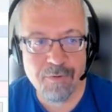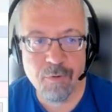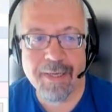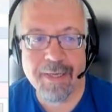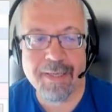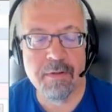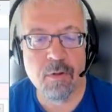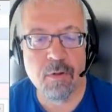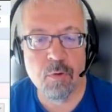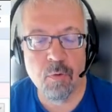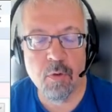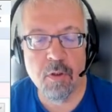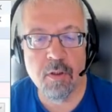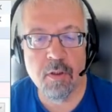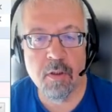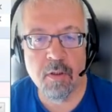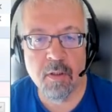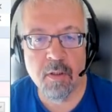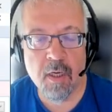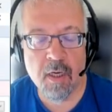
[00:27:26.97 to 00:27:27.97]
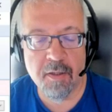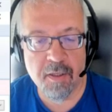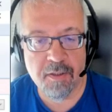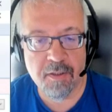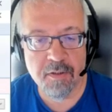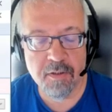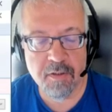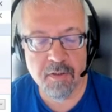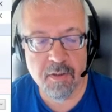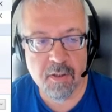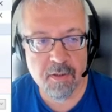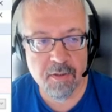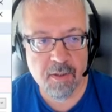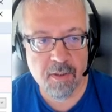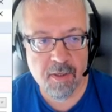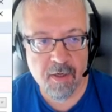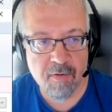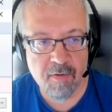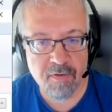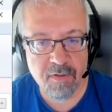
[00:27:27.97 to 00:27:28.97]
You can do in AnalyticsCreator
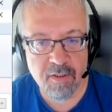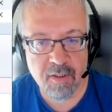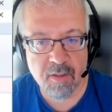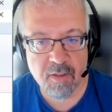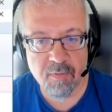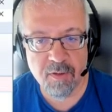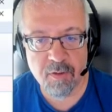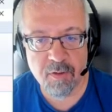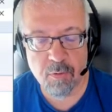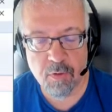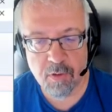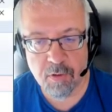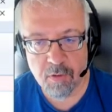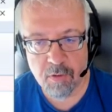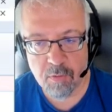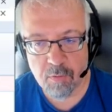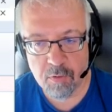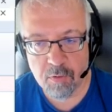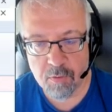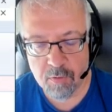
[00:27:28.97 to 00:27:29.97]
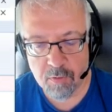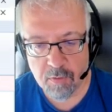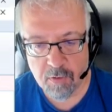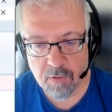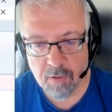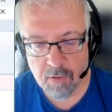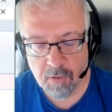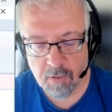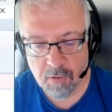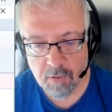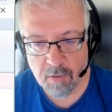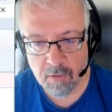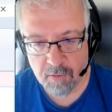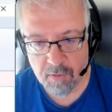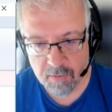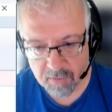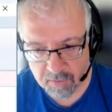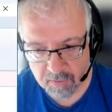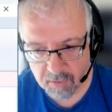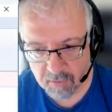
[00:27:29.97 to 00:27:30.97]
everything that you can do using
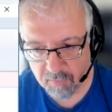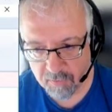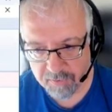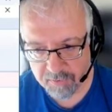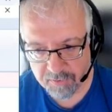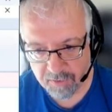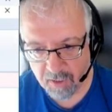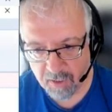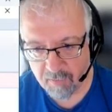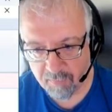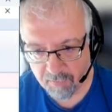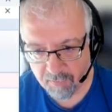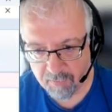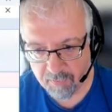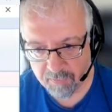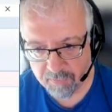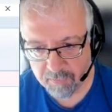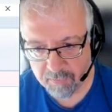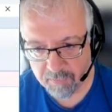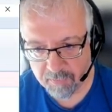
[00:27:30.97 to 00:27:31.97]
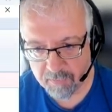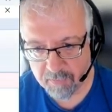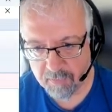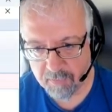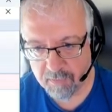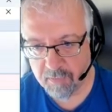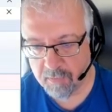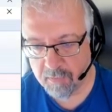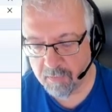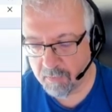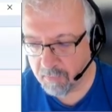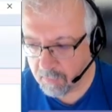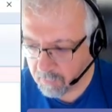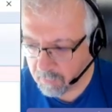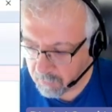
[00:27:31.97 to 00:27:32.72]
SQL Server. This is